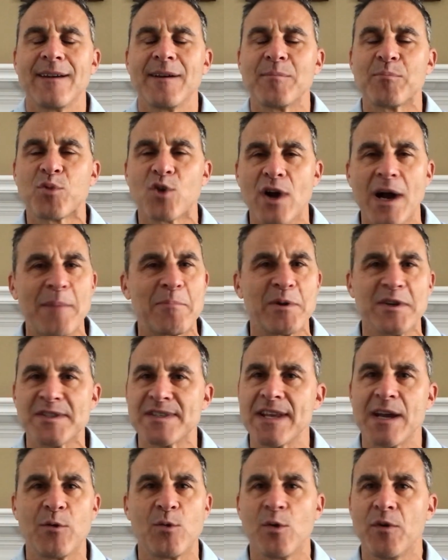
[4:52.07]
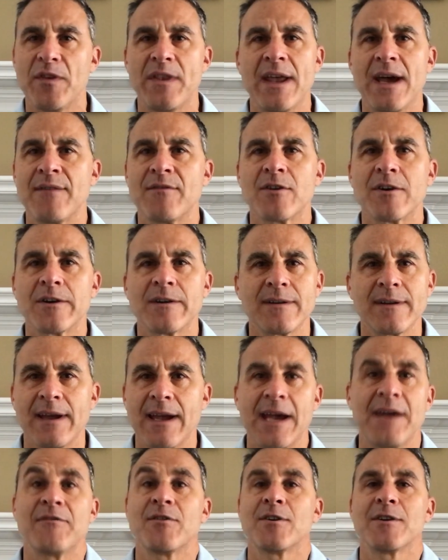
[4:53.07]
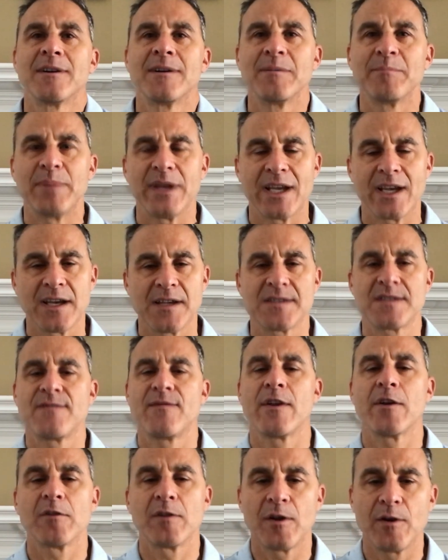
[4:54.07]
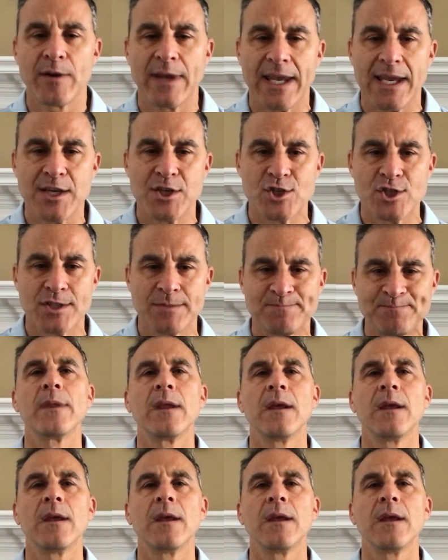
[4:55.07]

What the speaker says: properties that will never, ever because of their location.